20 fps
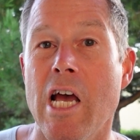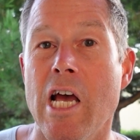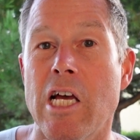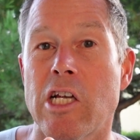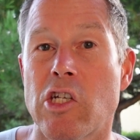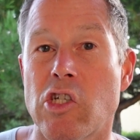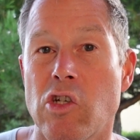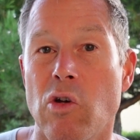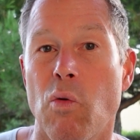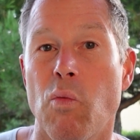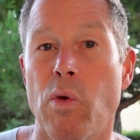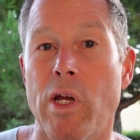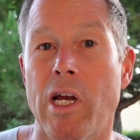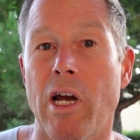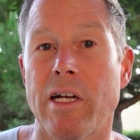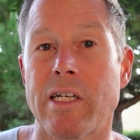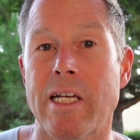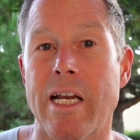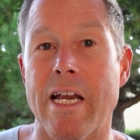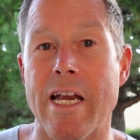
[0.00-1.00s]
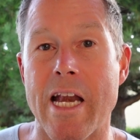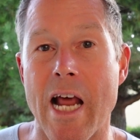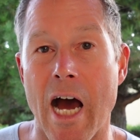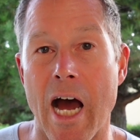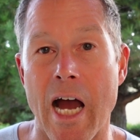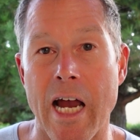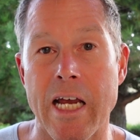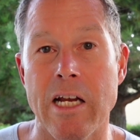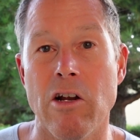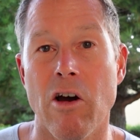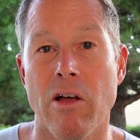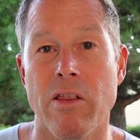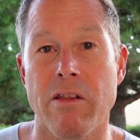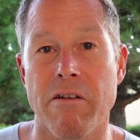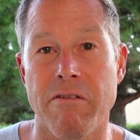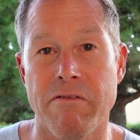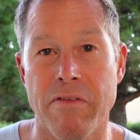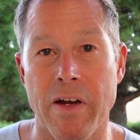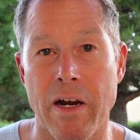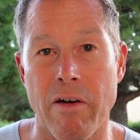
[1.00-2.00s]
So we got denied on the
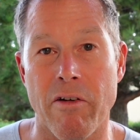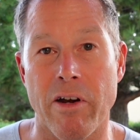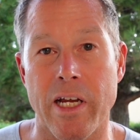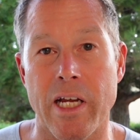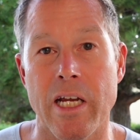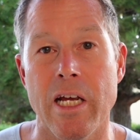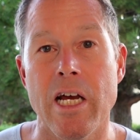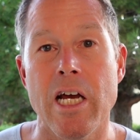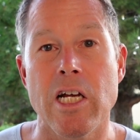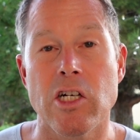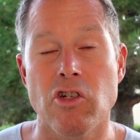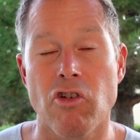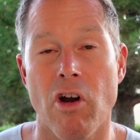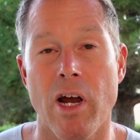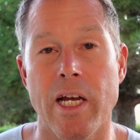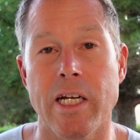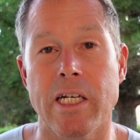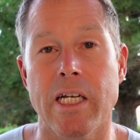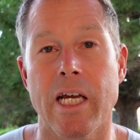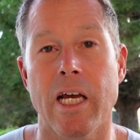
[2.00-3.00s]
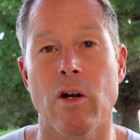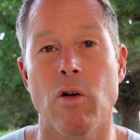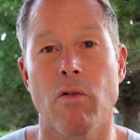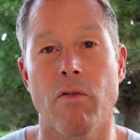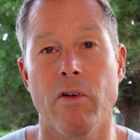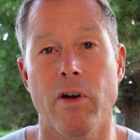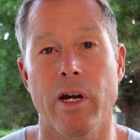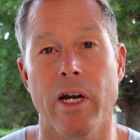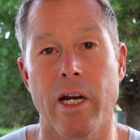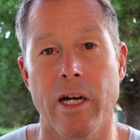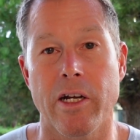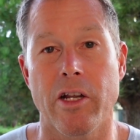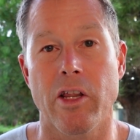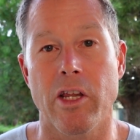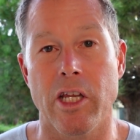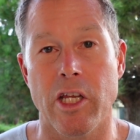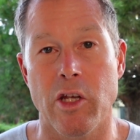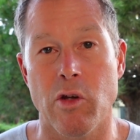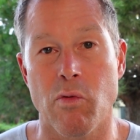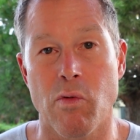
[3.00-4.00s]
ferry trying to get over into
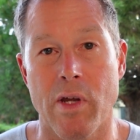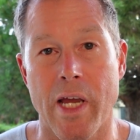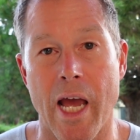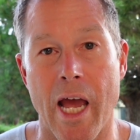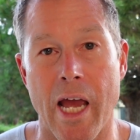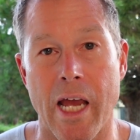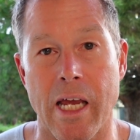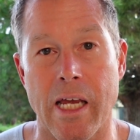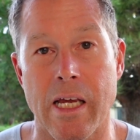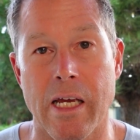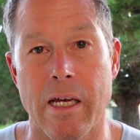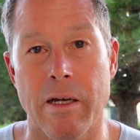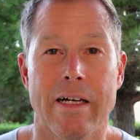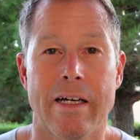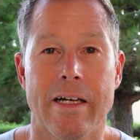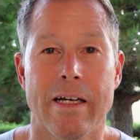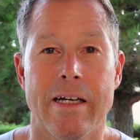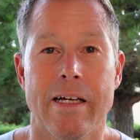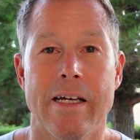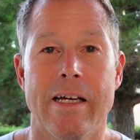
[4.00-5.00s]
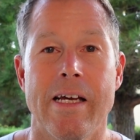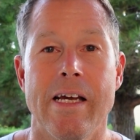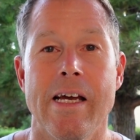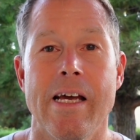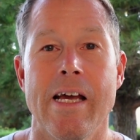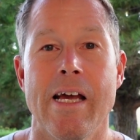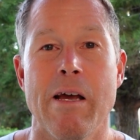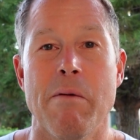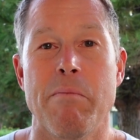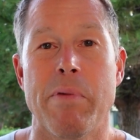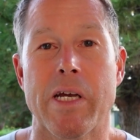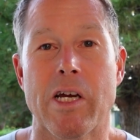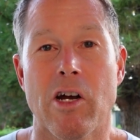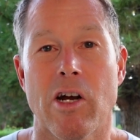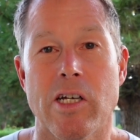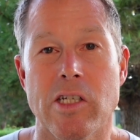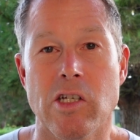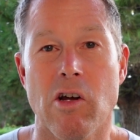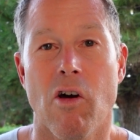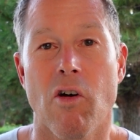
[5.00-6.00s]
the UK
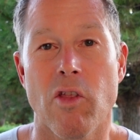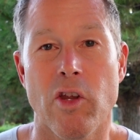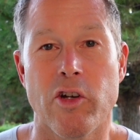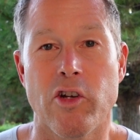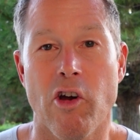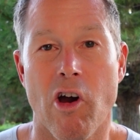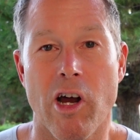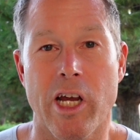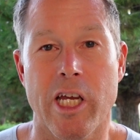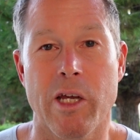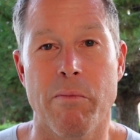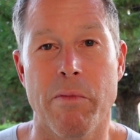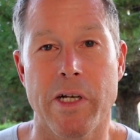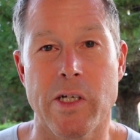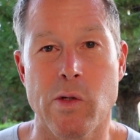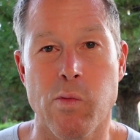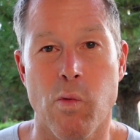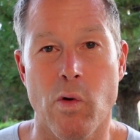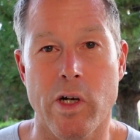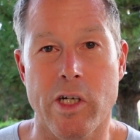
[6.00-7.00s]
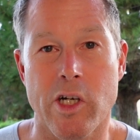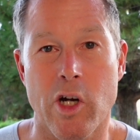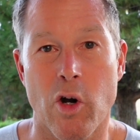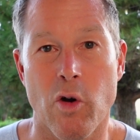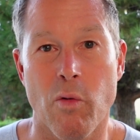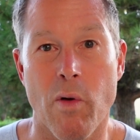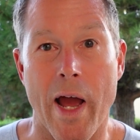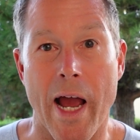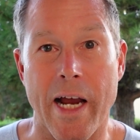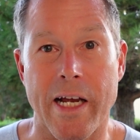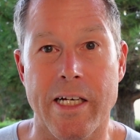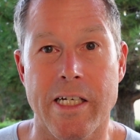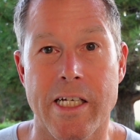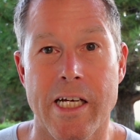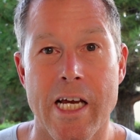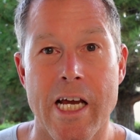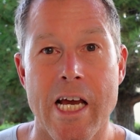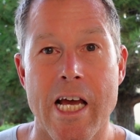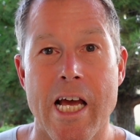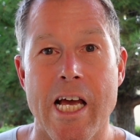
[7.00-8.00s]
because all the documents weren't correct.
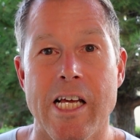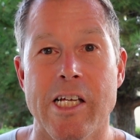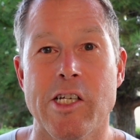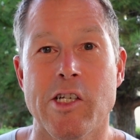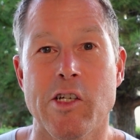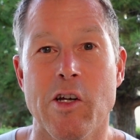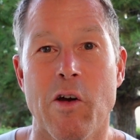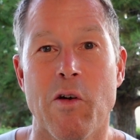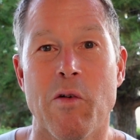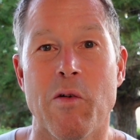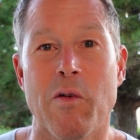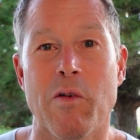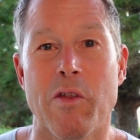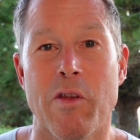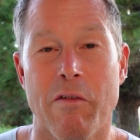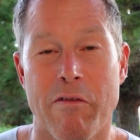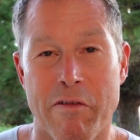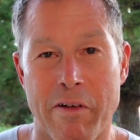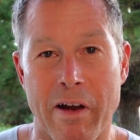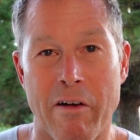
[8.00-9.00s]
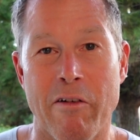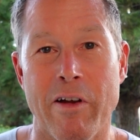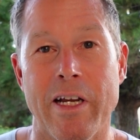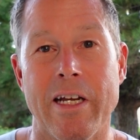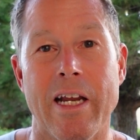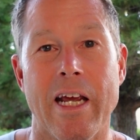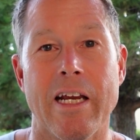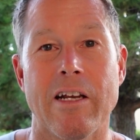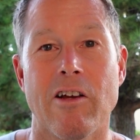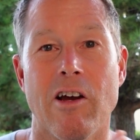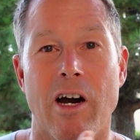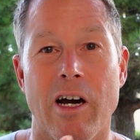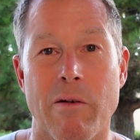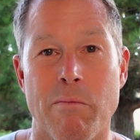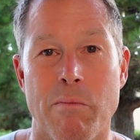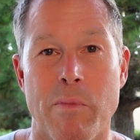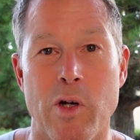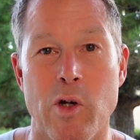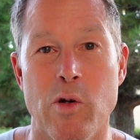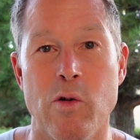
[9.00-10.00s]
So the ferry date got
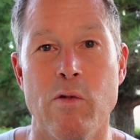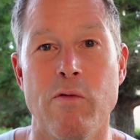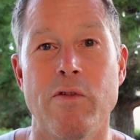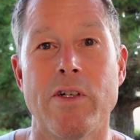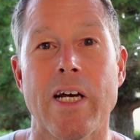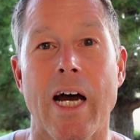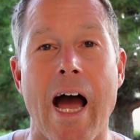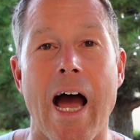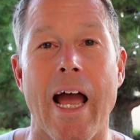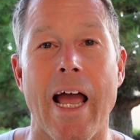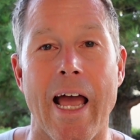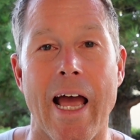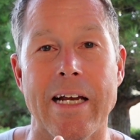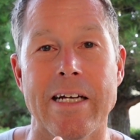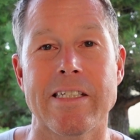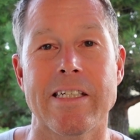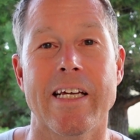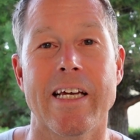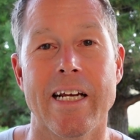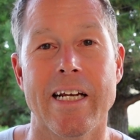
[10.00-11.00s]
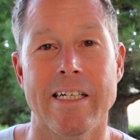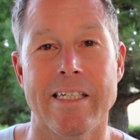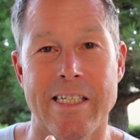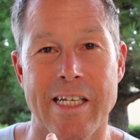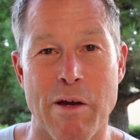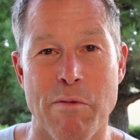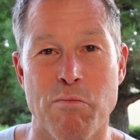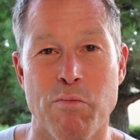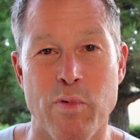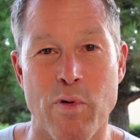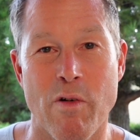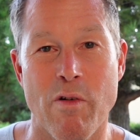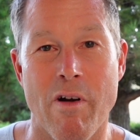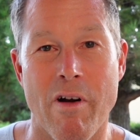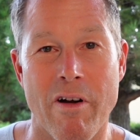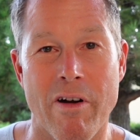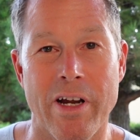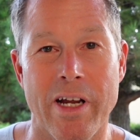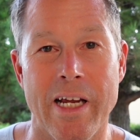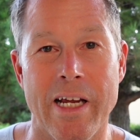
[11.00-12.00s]
moved. I had to get a
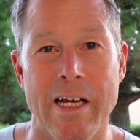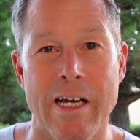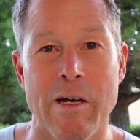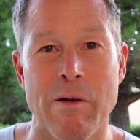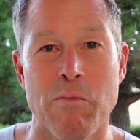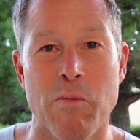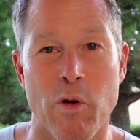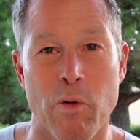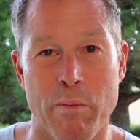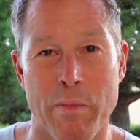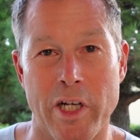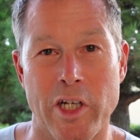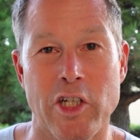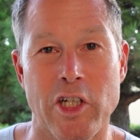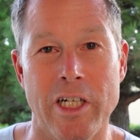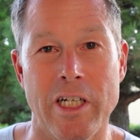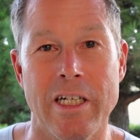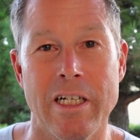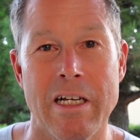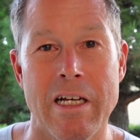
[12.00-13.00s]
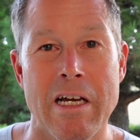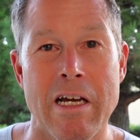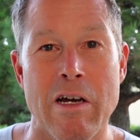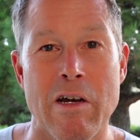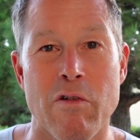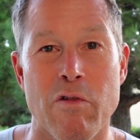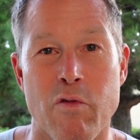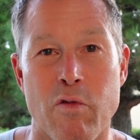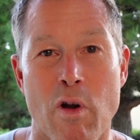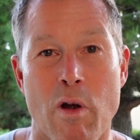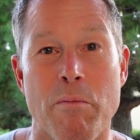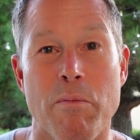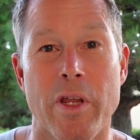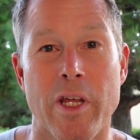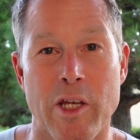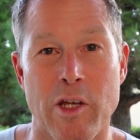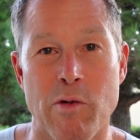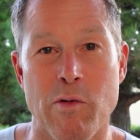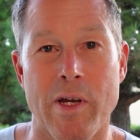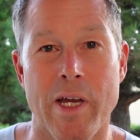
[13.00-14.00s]
temporary permission from
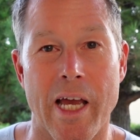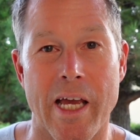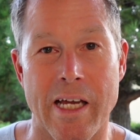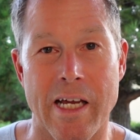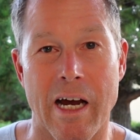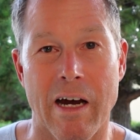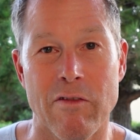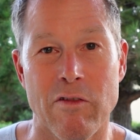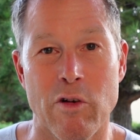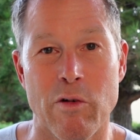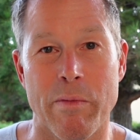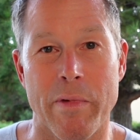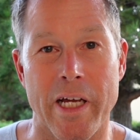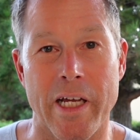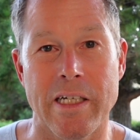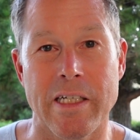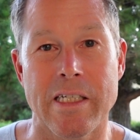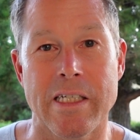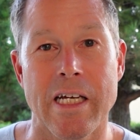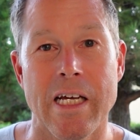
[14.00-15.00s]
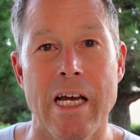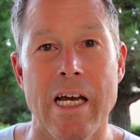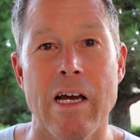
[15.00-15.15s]
the UK government